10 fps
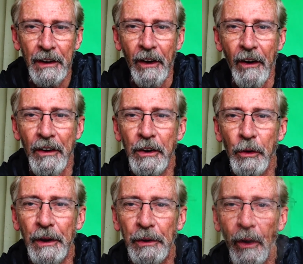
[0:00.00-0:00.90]
are
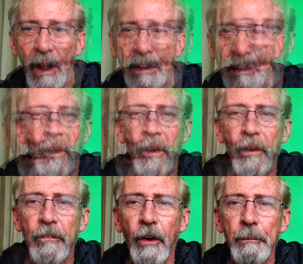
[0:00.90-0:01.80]
doing great.
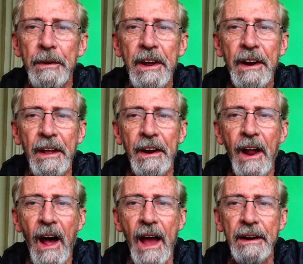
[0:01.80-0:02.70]
From 10 at
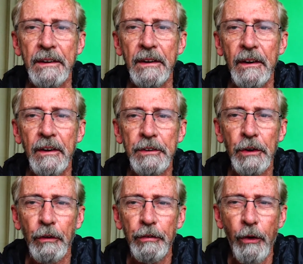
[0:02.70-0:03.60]
night
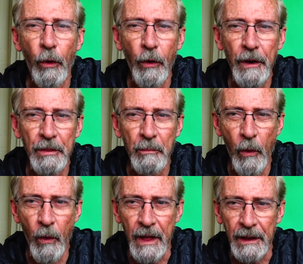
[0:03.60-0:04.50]
until 4 in the
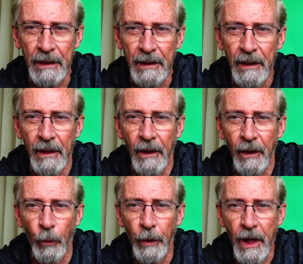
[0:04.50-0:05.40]
morning,
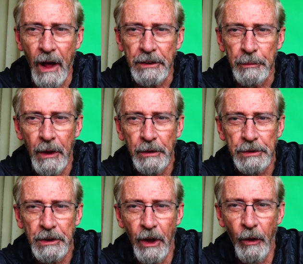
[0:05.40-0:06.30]
we're not
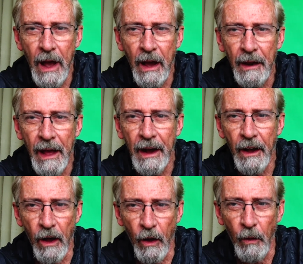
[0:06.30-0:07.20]
supposed to go out at
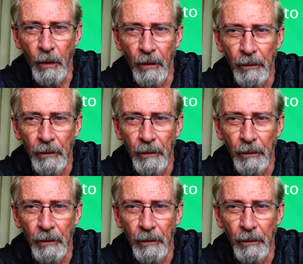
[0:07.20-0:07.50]
all.